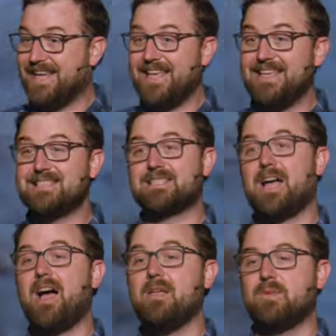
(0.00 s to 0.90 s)
His
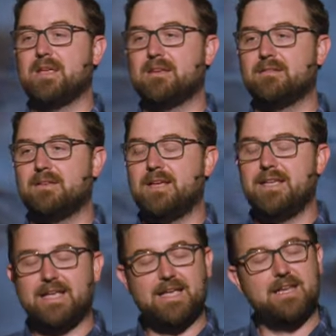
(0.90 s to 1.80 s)
timing,
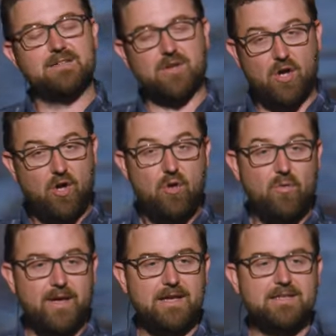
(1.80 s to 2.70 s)
it is
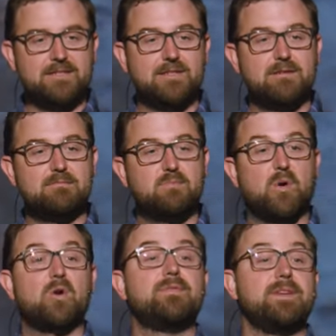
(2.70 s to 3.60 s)
always
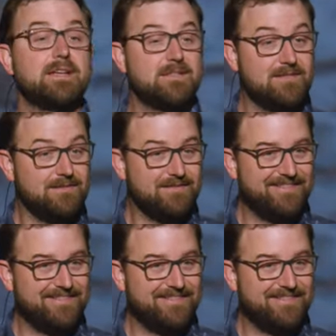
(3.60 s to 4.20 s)
perfect.